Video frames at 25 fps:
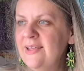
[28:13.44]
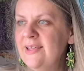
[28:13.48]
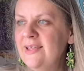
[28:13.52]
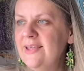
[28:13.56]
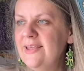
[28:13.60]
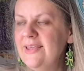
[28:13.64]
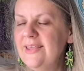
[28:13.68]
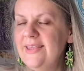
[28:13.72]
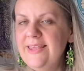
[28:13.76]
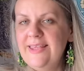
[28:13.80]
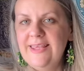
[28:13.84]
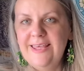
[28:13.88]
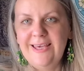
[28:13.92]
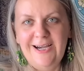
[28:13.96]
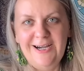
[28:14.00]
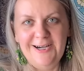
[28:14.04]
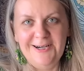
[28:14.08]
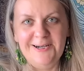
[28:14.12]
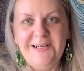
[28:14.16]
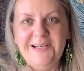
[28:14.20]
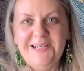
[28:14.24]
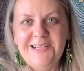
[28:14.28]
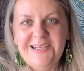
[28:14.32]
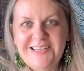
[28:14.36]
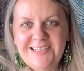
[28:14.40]
yeah.
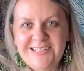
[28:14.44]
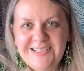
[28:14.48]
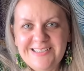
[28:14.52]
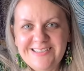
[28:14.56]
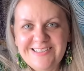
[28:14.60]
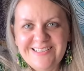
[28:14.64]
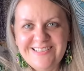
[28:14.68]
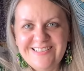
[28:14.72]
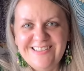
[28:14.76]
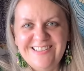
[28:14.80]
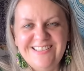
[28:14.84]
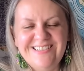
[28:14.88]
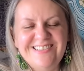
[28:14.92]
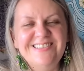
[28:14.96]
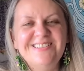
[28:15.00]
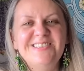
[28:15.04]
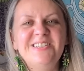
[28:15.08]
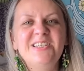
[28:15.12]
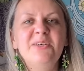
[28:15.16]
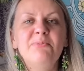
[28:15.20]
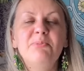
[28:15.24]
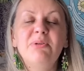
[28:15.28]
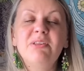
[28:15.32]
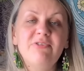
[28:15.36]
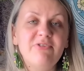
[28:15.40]

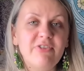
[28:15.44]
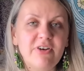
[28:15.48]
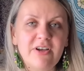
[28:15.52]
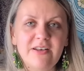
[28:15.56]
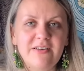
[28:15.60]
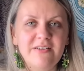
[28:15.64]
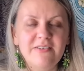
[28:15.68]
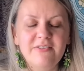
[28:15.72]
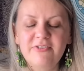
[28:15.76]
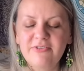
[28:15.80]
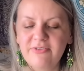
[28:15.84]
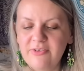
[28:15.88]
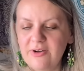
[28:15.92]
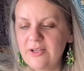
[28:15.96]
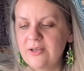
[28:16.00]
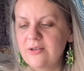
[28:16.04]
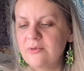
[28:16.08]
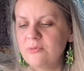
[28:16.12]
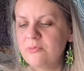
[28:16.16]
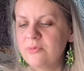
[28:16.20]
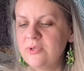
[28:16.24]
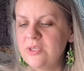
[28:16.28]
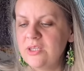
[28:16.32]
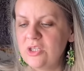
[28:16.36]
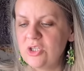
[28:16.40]
But fun.
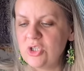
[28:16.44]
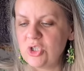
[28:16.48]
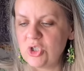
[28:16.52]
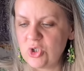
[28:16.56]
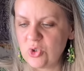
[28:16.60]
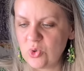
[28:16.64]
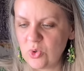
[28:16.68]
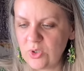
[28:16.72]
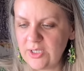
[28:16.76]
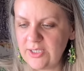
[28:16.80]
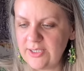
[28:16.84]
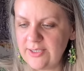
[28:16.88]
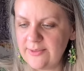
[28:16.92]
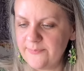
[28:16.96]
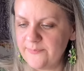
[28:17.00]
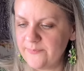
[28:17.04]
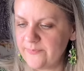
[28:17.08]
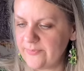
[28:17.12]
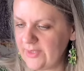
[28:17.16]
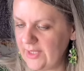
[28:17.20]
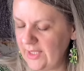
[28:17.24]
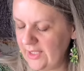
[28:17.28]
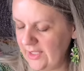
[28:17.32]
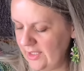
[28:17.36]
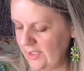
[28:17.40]
We enjoyed
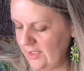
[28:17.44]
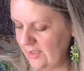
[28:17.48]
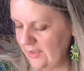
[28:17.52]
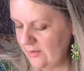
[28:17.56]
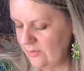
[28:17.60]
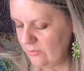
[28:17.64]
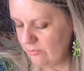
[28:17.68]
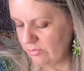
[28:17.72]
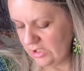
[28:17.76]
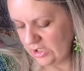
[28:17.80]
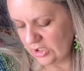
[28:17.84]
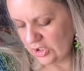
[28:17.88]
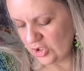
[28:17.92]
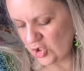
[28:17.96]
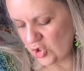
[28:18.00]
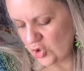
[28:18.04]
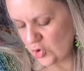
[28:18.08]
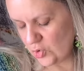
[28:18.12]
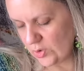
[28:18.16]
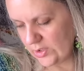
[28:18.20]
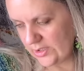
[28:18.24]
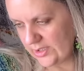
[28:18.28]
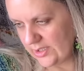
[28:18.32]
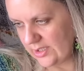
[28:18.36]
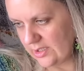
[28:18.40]

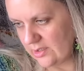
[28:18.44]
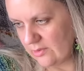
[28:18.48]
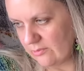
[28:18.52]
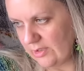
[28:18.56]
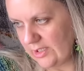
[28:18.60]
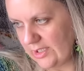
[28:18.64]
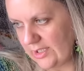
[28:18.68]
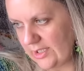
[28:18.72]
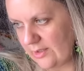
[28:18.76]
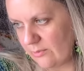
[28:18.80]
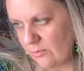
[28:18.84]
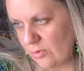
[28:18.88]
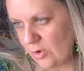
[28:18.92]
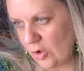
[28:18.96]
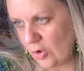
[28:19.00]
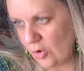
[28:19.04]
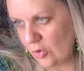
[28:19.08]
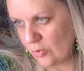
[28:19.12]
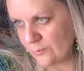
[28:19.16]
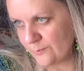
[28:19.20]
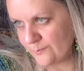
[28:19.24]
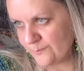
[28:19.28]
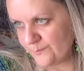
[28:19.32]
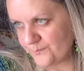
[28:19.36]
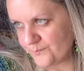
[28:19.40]
it, and we came home.
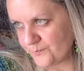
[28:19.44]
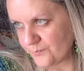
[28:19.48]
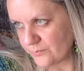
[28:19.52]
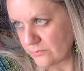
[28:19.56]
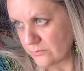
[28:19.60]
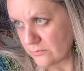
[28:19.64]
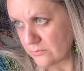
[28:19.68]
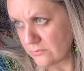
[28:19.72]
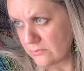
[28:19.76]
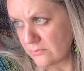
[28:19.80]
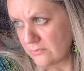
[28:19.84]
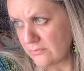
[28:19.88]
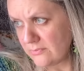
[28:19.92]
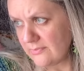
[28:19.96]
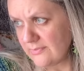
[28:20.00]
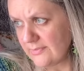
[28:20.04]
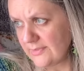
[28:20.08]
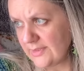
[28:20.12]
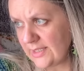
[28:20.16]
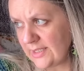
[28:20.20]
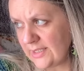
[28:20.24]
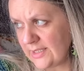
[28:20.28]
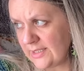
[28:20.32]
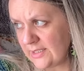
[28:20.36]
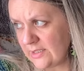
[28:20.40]

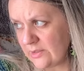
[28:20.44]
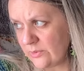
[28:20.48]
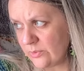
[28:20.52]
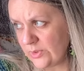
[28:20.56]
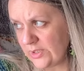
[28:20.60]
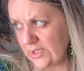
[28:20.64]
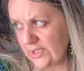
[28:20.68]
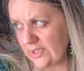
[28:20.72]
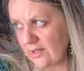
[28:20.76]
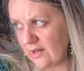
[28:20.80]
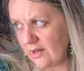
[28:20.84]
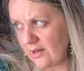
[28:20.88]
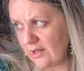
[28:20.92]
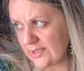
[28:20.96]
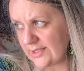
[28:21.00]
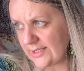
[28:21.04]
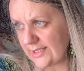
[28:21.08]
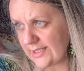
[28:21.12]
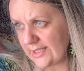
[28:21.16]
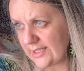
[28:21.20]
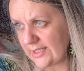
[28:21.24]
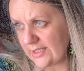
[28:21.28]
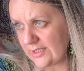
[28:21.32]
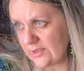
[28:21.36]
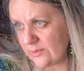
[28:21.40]
We got
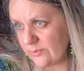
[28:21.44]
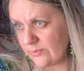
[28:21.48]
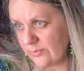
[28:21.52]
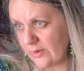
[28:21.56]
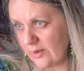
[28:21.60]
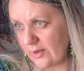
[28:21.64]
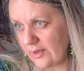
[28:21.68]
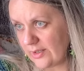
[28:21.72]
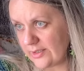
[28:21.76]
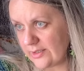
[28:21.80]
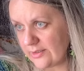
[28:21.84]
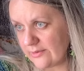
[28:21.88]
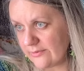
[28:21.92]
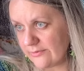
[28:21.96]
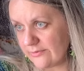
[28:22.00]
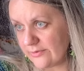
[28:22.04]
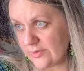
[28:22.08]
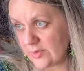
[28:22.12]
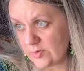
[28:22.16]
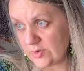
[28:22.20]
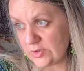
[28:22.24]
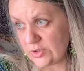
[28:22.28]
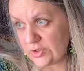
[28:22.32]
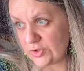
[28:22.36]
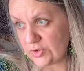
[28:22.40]
hit by a
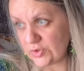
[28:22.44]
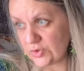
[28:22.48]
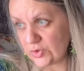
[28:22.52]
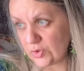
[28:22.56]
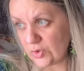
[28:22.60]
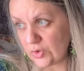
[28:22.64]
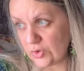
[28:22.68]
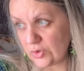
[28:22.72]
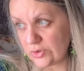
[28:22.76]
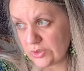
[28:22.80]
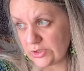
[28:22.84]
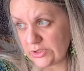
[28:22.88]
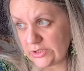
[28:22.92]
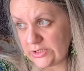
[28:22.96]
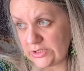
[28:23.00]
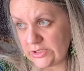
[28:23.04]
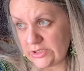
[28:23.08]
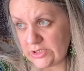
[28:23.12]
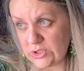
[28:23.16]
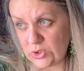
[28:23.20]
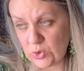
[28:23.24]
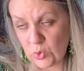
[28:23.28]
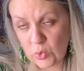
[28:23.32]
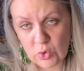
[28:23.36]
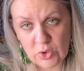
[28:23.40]
very strong
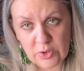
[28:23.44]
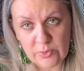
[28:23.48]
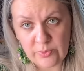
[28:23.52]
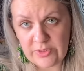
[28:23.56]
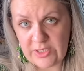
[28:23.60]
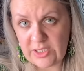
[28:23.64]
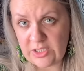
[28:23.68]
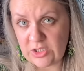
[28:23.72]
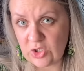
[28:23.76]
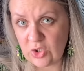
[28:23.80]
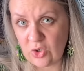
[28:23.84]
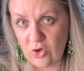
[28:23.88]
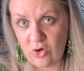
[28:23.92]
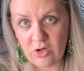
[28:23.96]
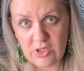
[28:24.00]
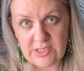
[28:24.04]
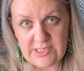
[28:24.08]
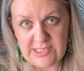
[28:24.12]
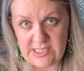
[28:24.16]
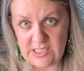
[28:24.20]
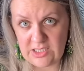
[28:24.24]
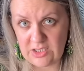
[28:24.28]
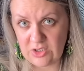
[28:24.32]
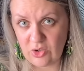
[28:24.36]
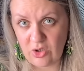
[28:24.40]
storm that
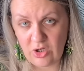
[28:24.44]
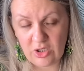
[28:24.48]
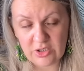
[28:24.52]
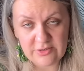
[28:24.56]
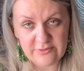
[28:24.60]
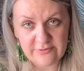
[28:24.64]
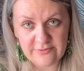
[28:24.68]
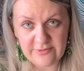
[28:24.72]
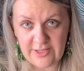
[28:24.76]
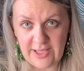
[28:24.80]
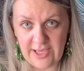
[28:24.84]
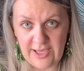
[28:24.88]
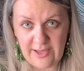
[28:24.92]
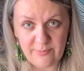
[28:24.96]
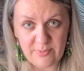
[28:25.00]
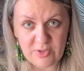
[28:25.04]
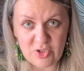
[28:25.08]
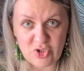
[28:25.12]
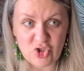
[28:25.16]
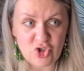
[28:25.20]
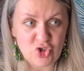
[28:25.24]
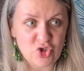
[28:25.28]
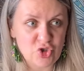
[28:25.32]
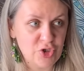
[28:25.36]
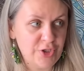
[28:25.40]
caused a lot of
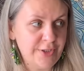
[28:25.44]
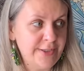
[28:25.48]
damage.